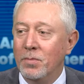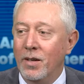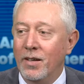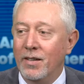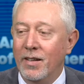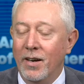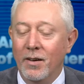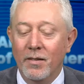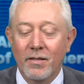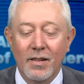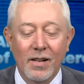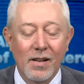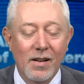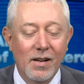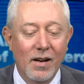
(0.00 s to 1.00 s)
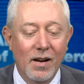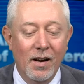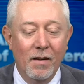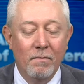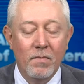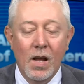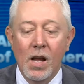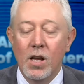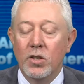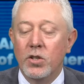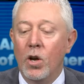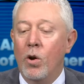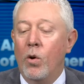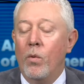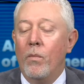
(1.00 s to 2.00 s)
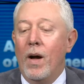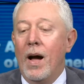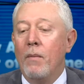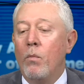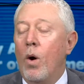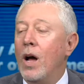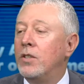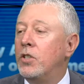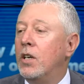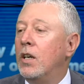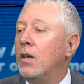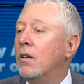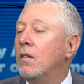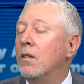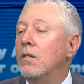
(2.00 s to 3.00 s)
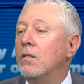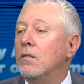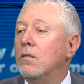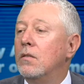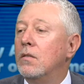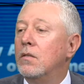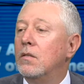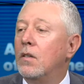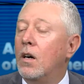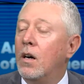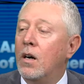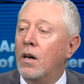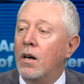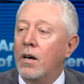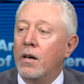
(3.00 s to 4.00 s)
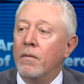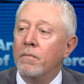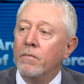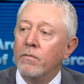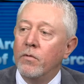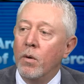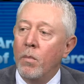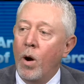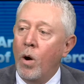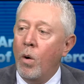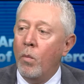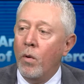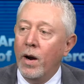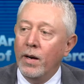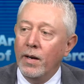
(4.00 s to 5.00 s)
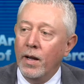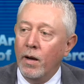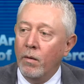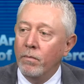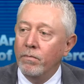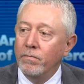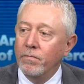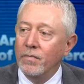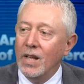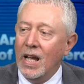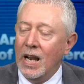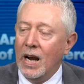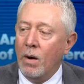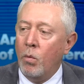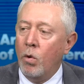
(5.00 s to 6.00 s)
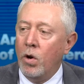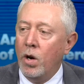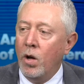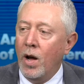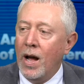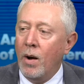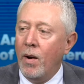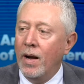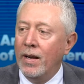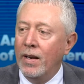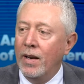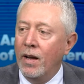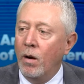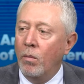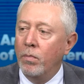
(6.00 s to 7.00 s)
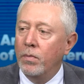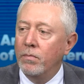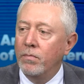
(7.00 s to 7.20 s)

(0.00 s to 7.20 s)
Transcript: Pun there. So I'm watching from home right now, and I want to know how I can help.